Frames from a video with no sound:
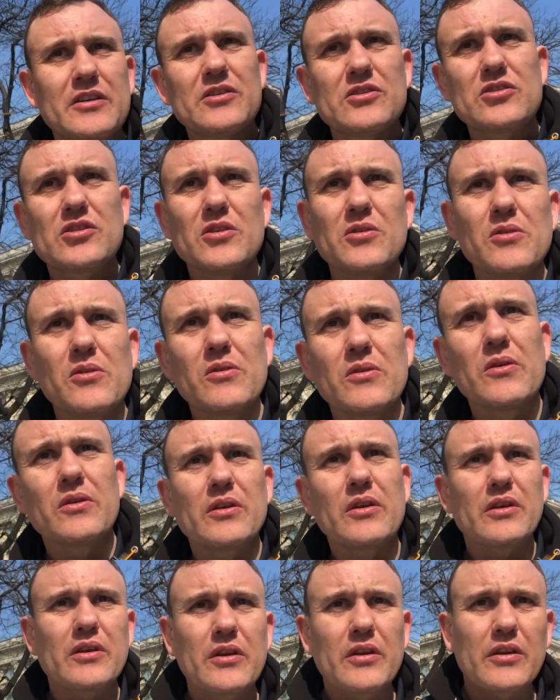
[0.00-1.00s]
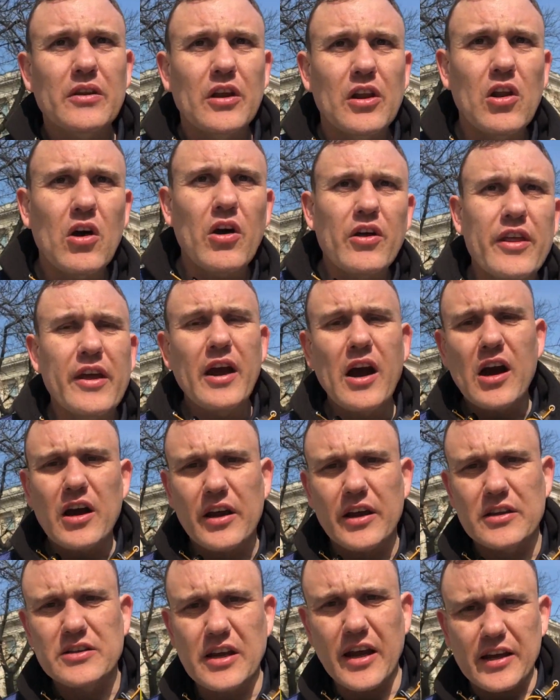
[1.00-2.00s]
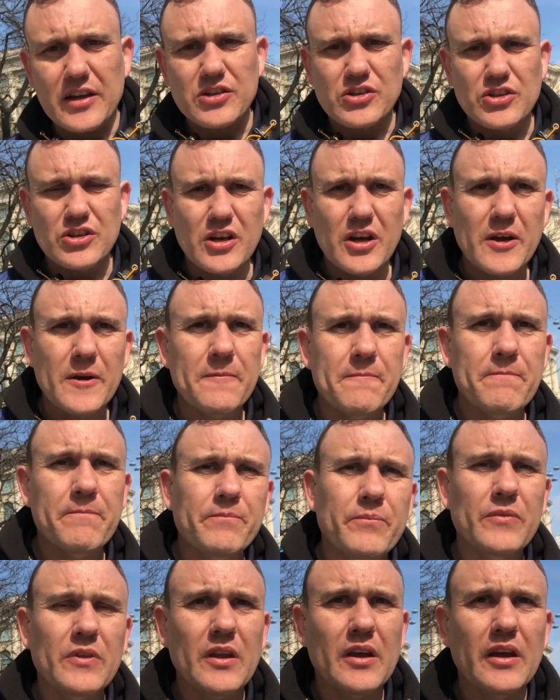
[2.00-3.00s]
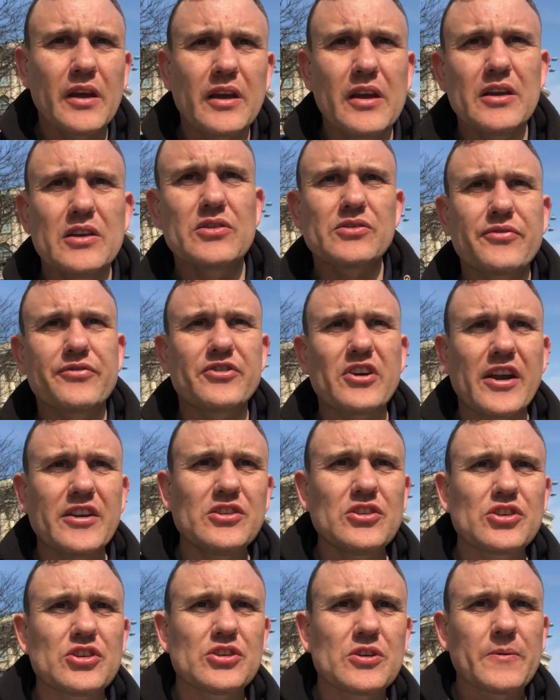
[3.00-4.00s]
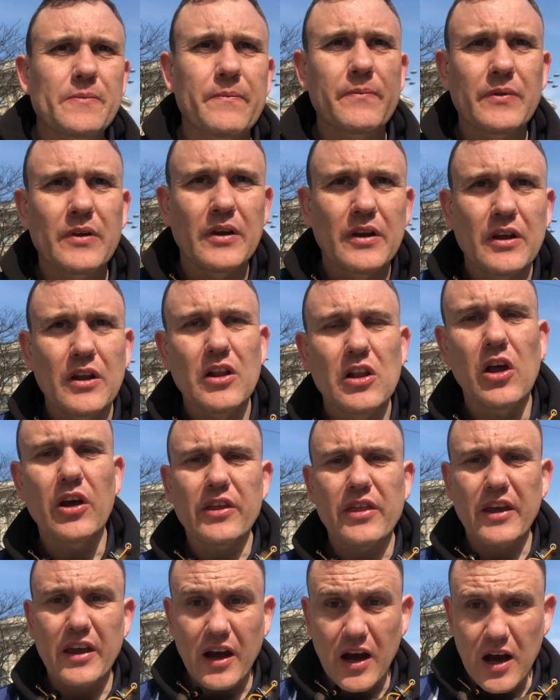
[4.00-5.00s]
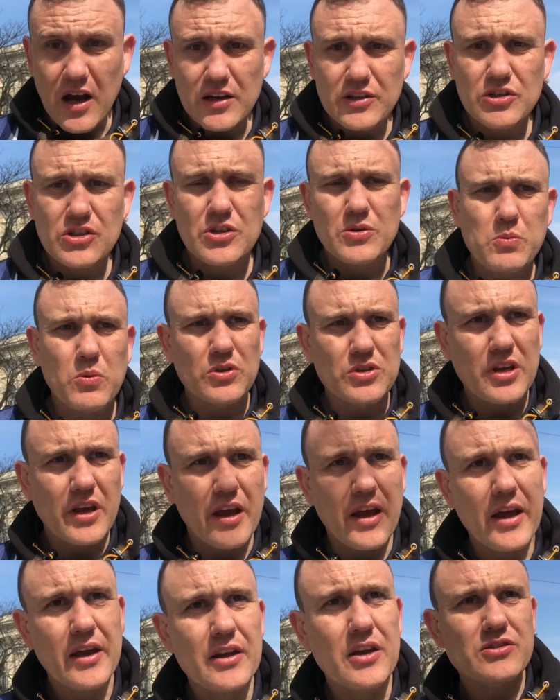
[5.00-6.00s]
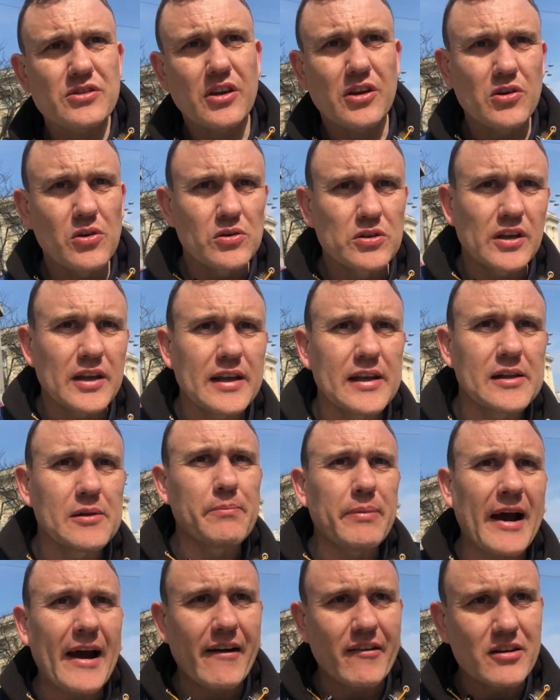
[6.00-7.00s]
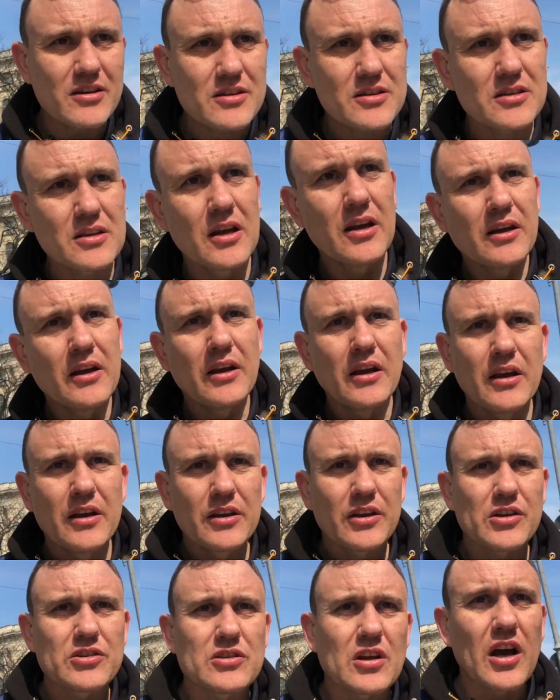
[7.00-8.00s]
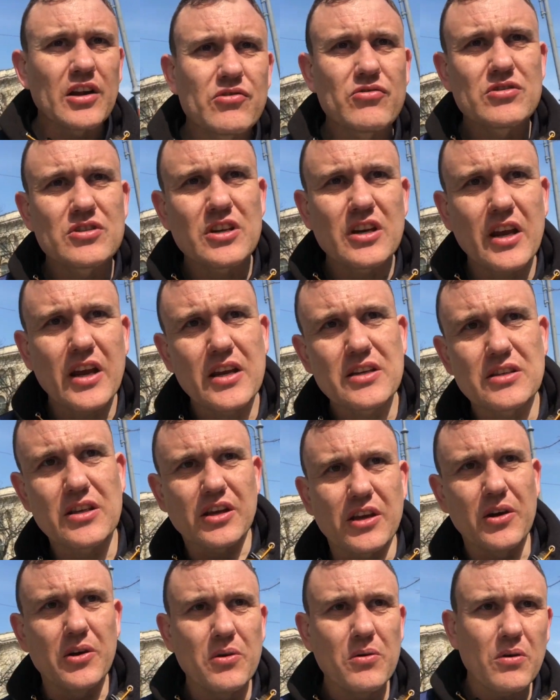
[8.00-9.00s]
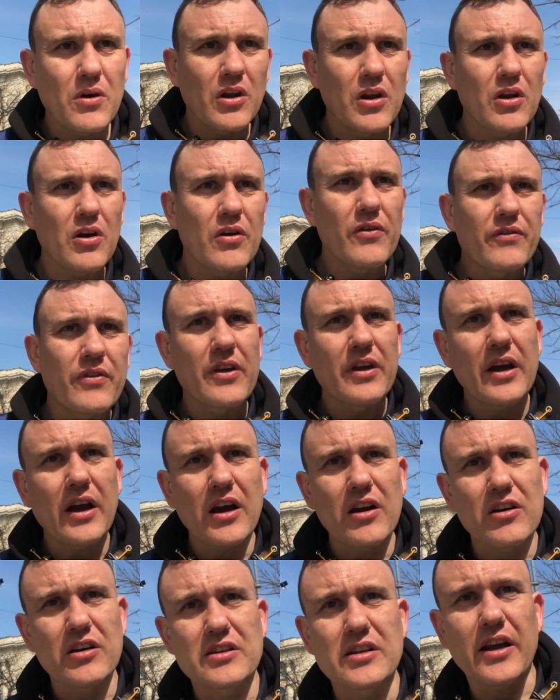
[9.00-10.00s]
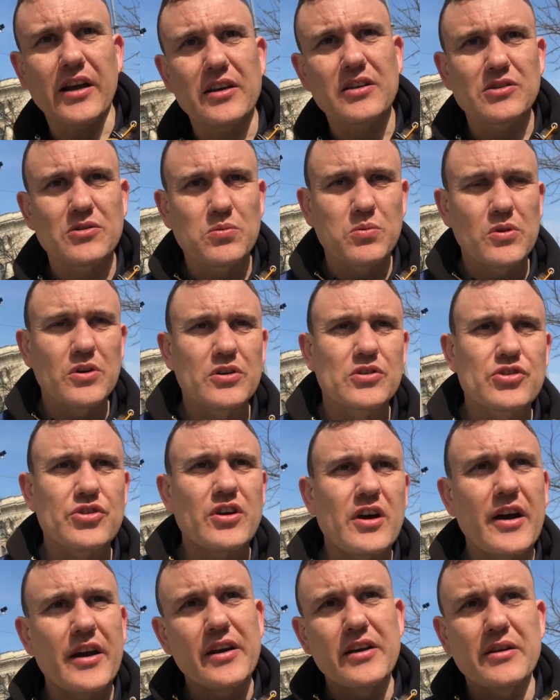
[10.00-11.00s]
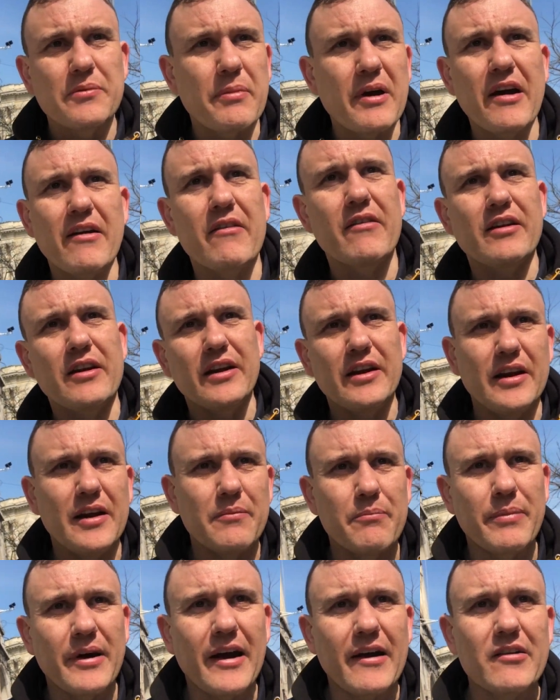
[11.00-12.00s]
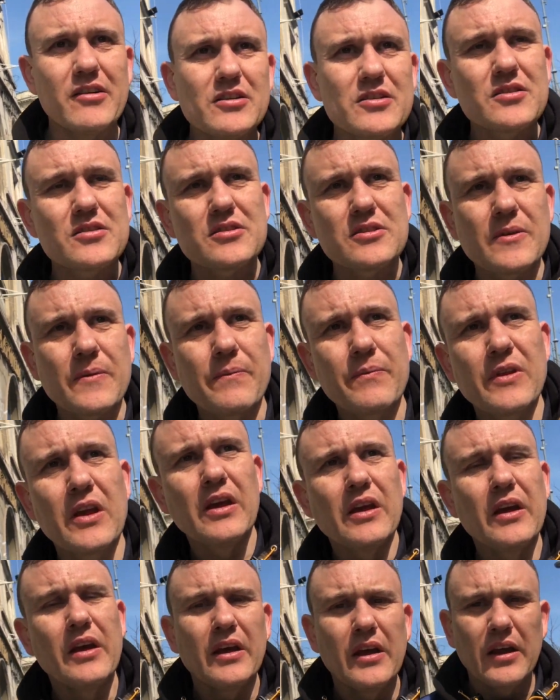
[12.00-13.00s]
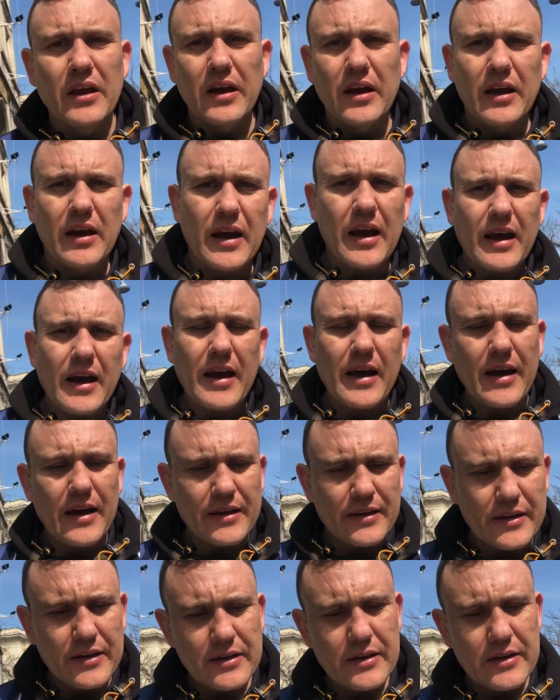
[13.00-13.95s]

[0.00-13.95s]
So a lot of the architecture is French, like the arch was here, because they called it Little Paris, because hundreds of years ago a lot of the architects were trained apparently in Paris, and